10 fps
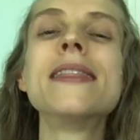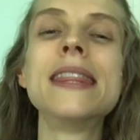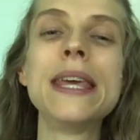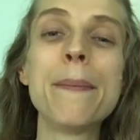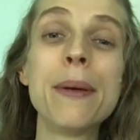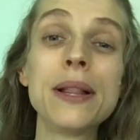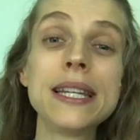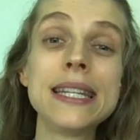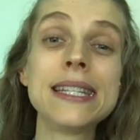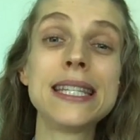The
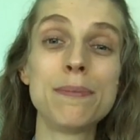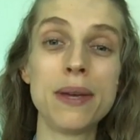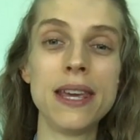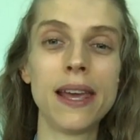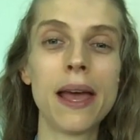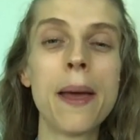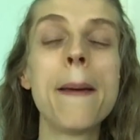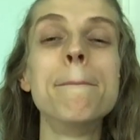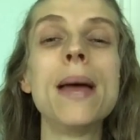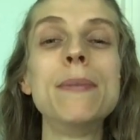ability to speak
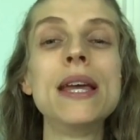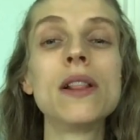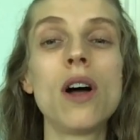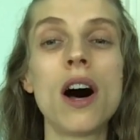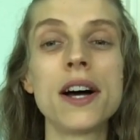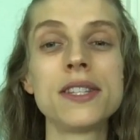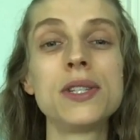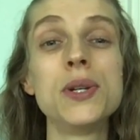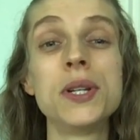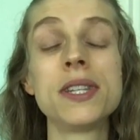may be
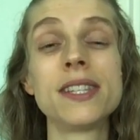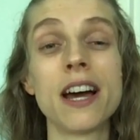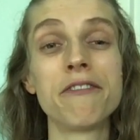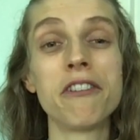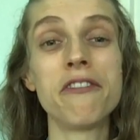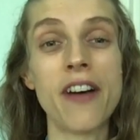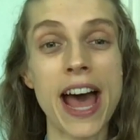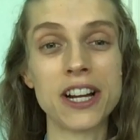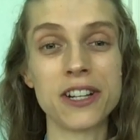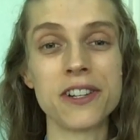lost due to several
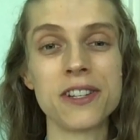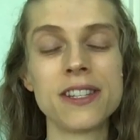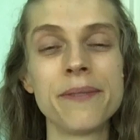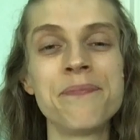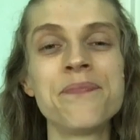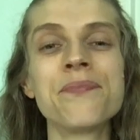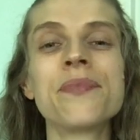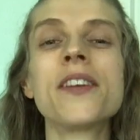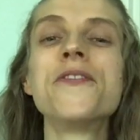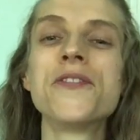factors.
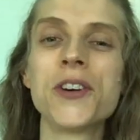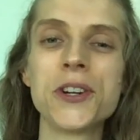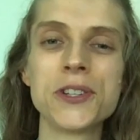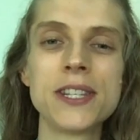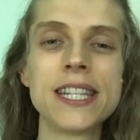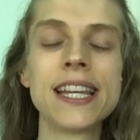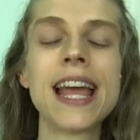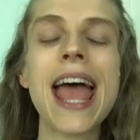First,